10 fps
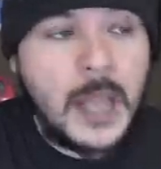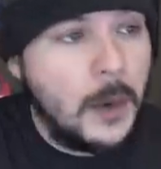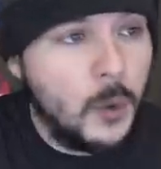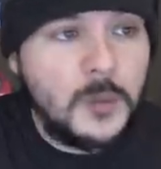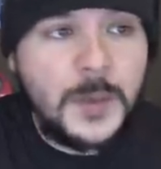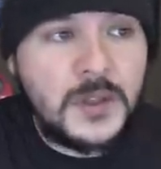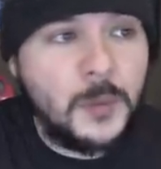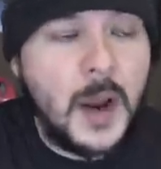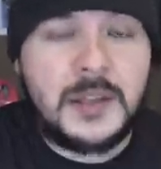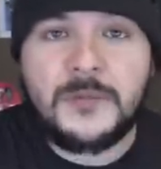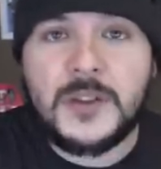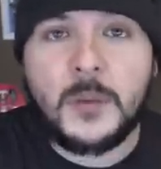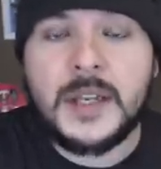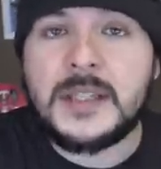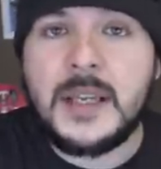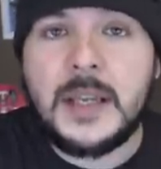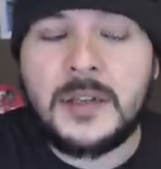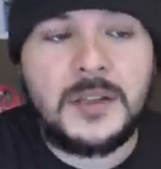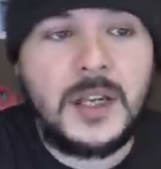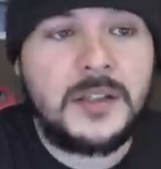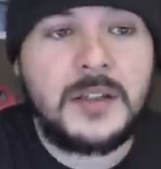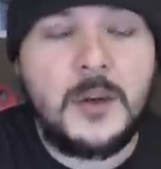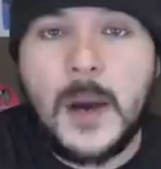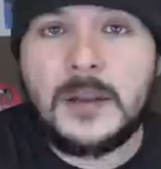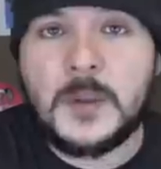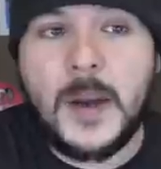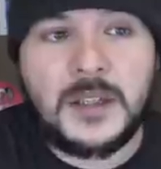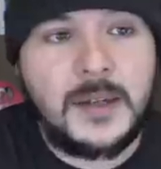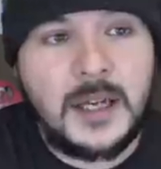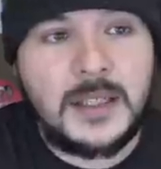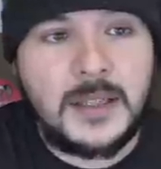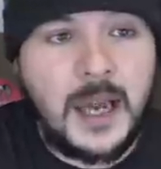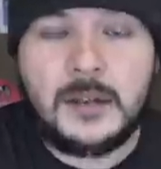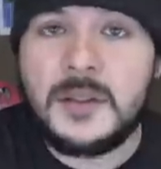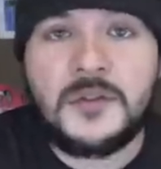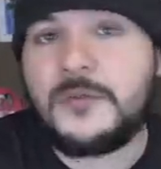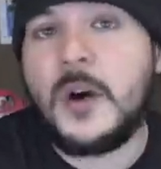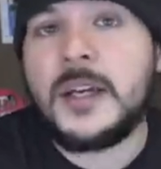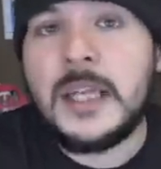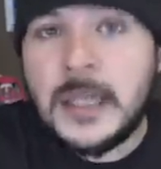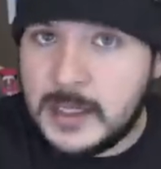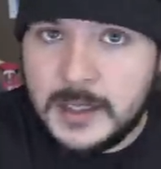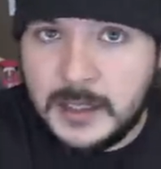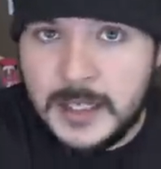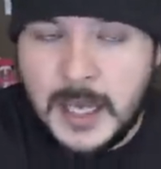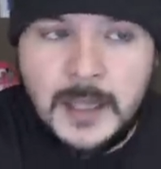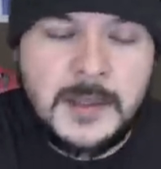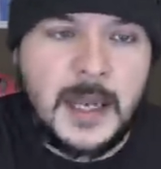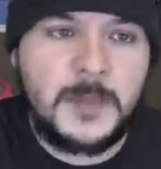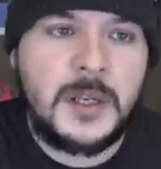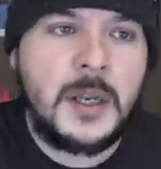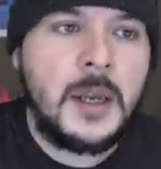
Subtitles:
I wouldn't be surprised if this one does decently well, especially because the title is funny and it's a silly concept.